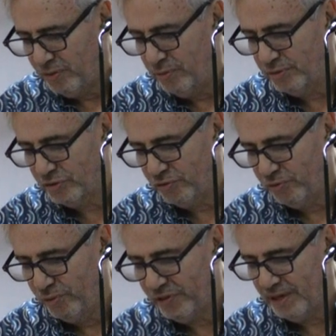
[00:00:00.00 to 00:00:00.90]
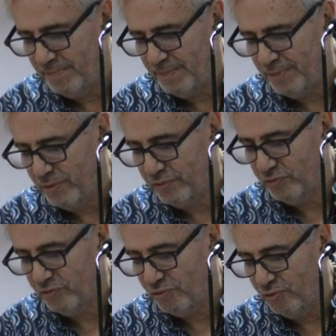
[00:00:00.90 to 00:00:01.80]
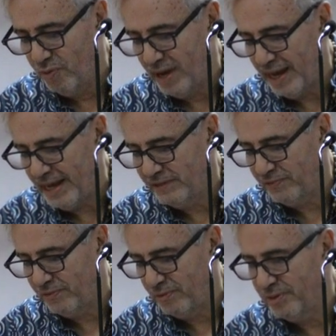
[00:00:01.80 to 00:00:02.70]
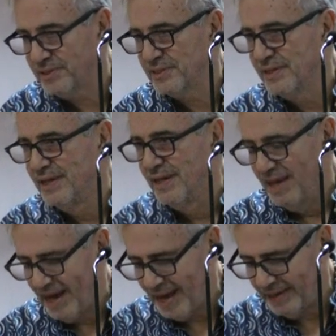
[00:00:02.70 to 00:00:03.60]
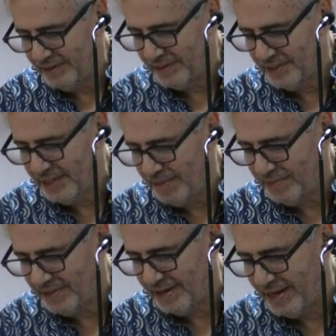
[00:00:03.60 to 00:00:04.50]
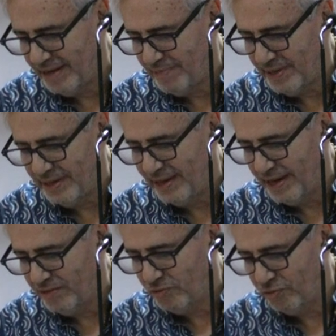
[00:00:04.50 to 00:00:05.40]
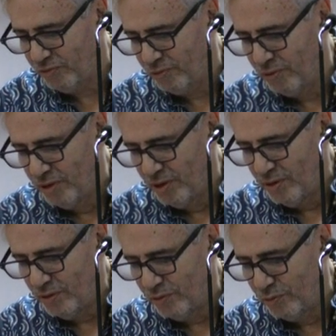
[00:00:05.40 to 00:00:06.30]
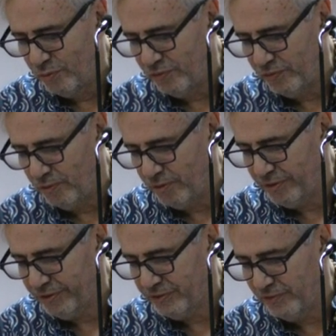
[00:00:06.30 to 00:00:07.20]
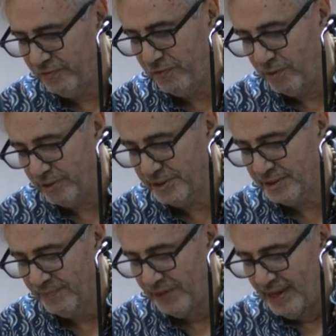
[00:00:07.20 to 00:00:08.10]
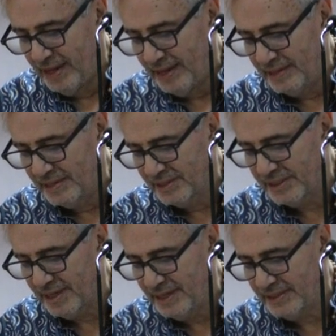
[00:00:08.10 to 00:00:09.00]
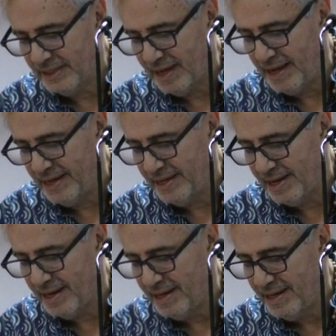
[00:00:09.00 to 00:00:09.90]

whose truth can be both true and false, and at the same time neither true nor false. It incites haira,